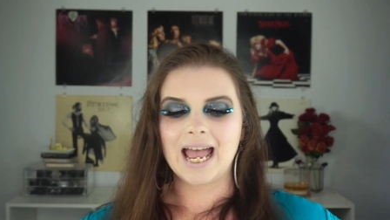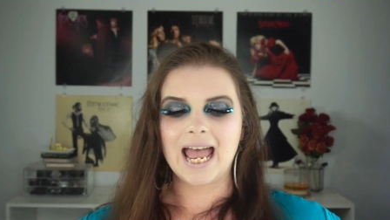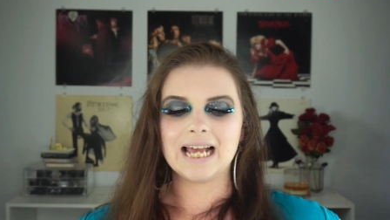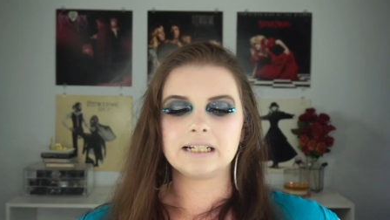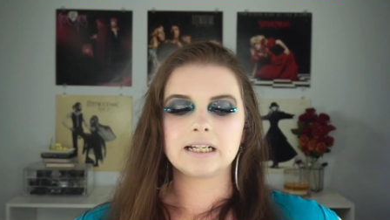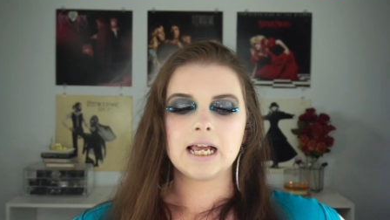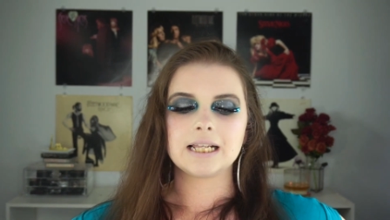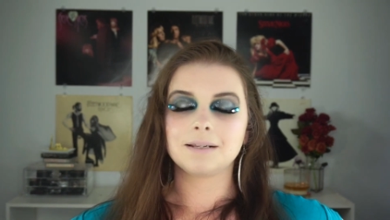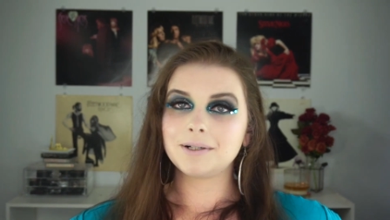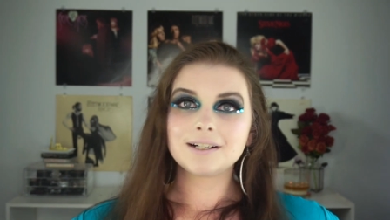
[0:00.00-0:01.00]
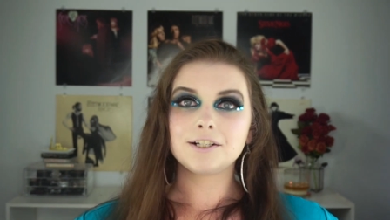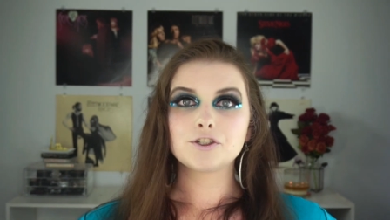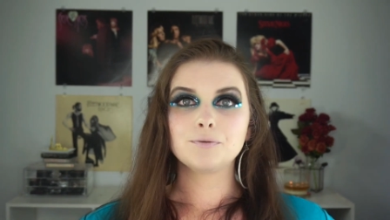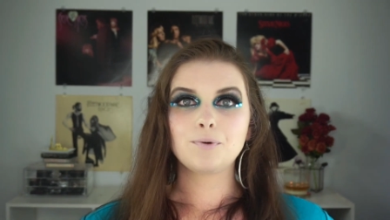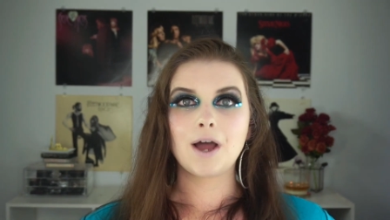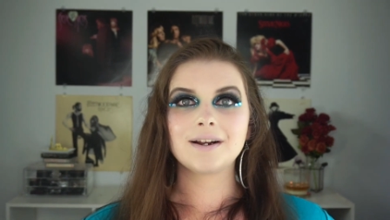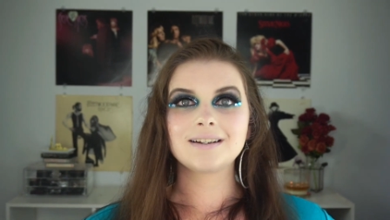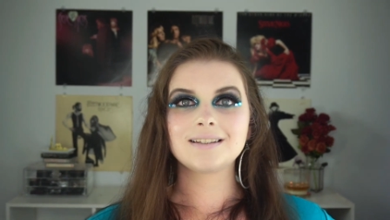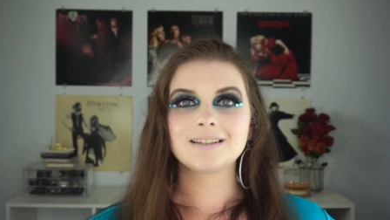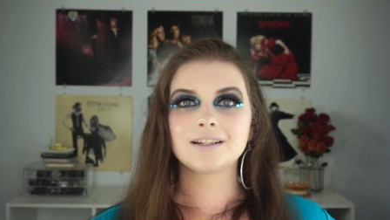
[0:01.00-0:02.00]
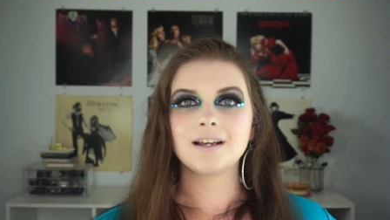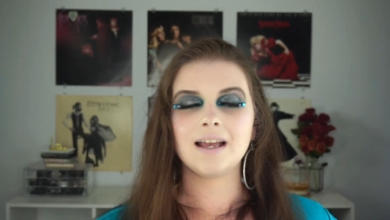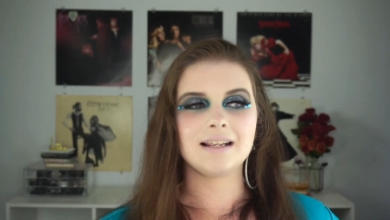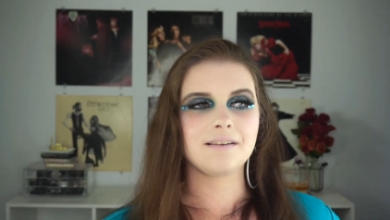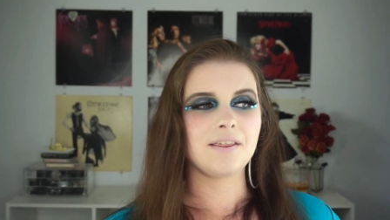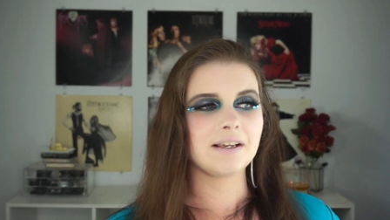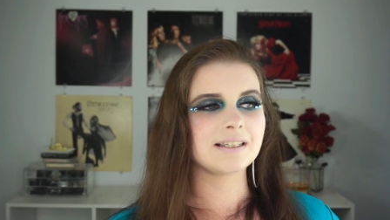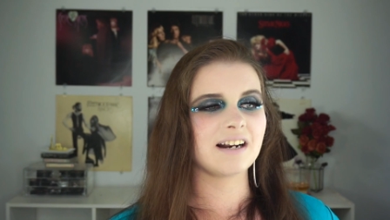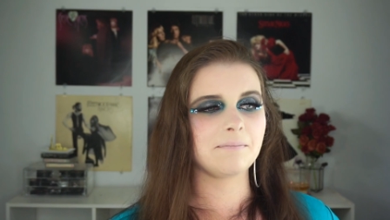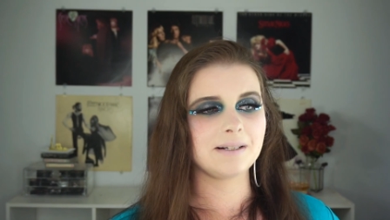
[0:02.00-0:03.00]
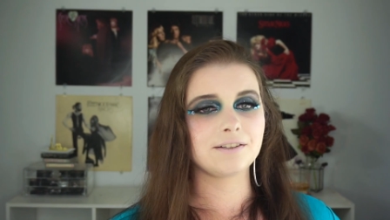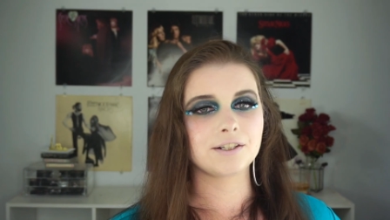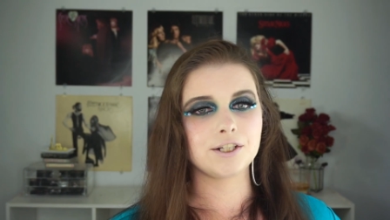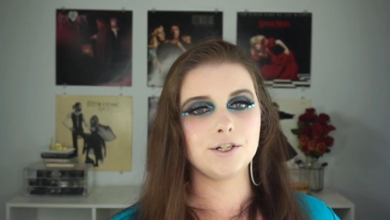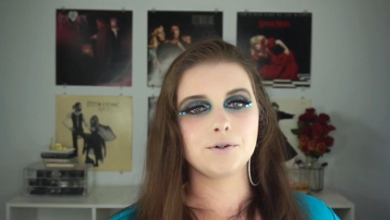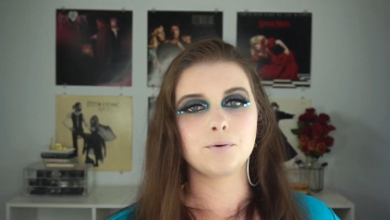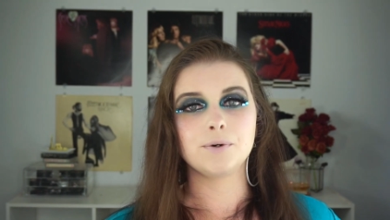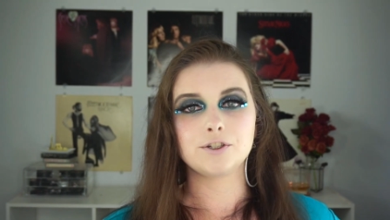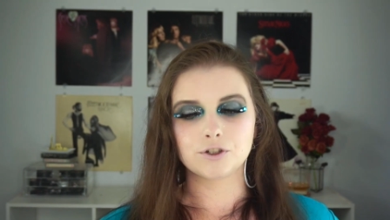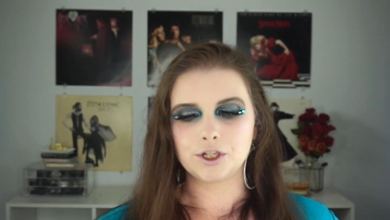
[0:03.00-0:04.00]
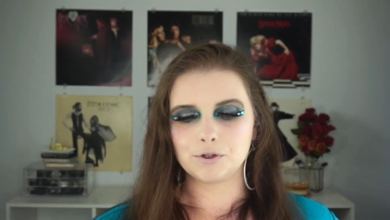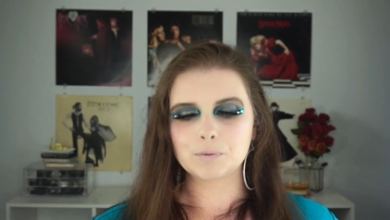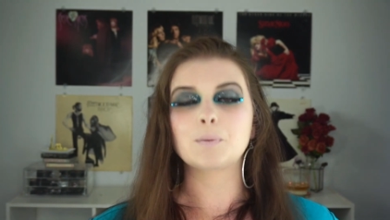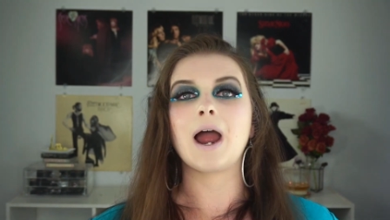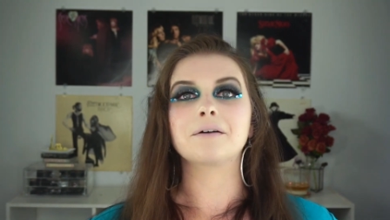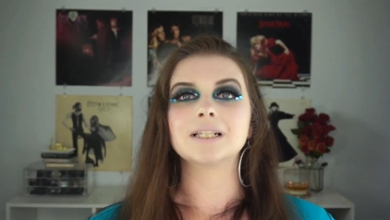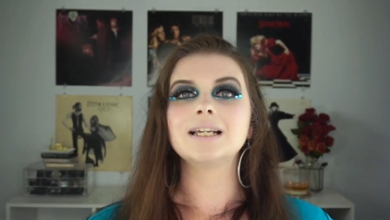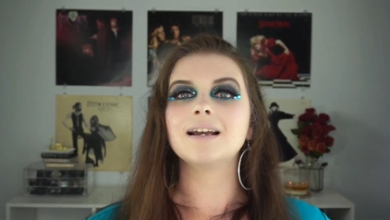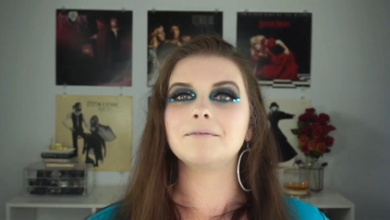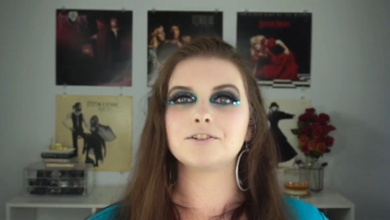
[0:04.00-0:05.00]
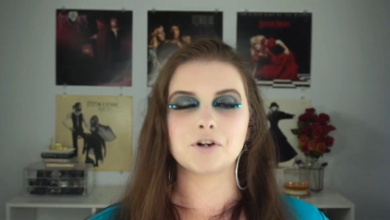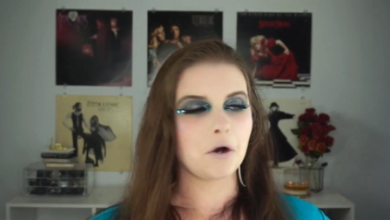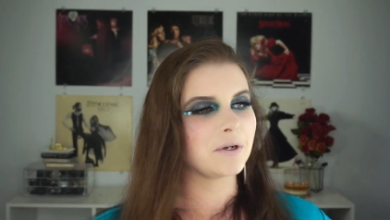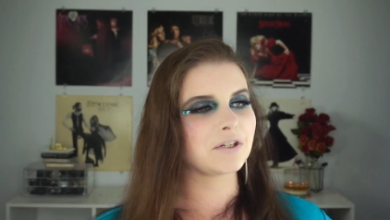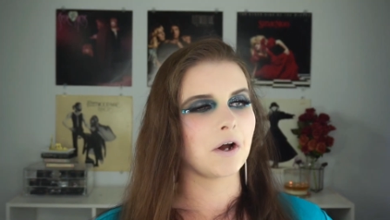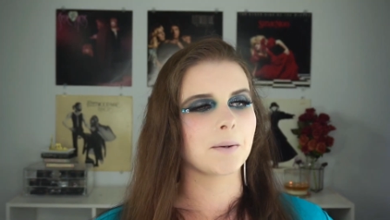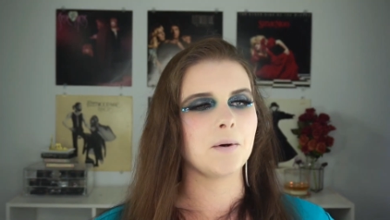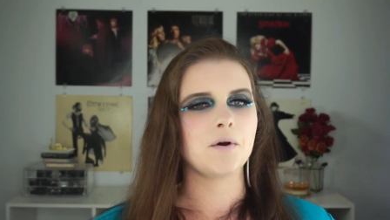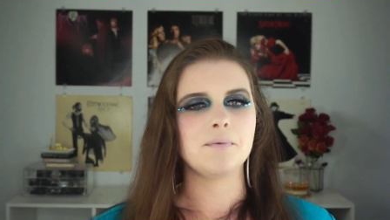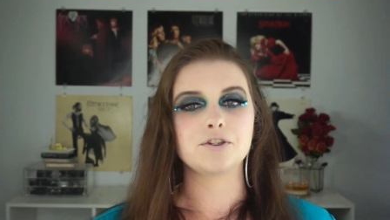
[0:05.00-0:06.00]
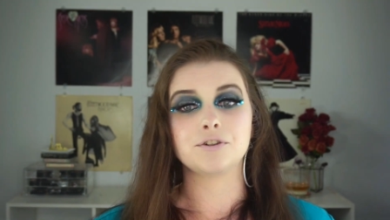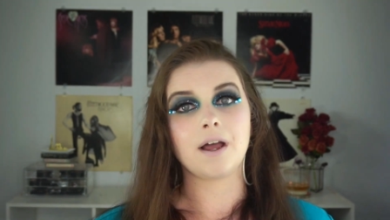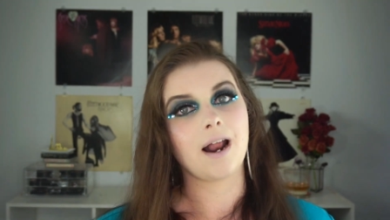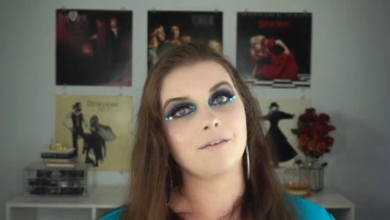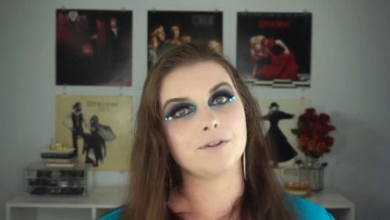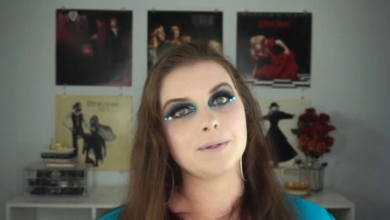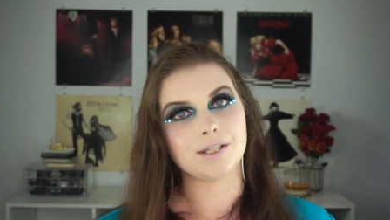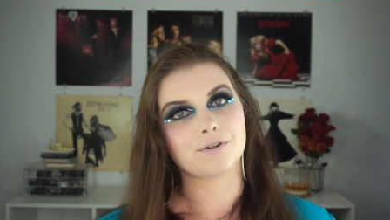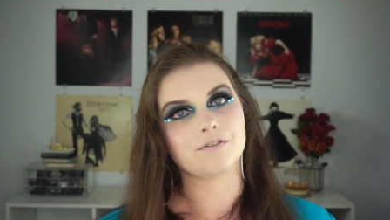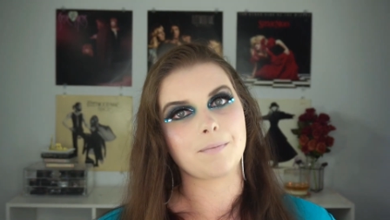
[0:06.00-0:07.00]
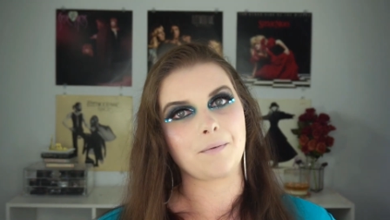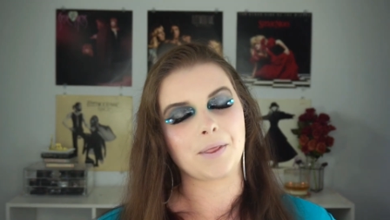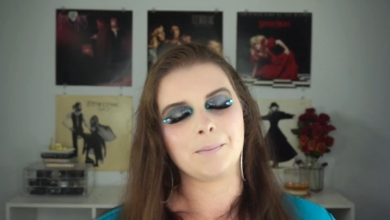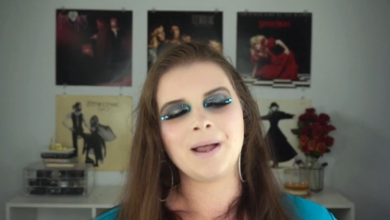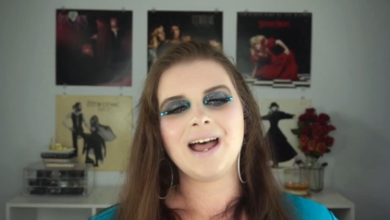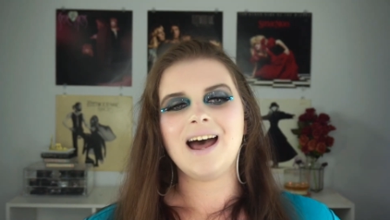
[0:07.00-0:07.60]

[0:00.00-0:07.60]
and limited edition products and things that have been discontinued we should use proudly and we should always talk about and we should not have to be secretive about them.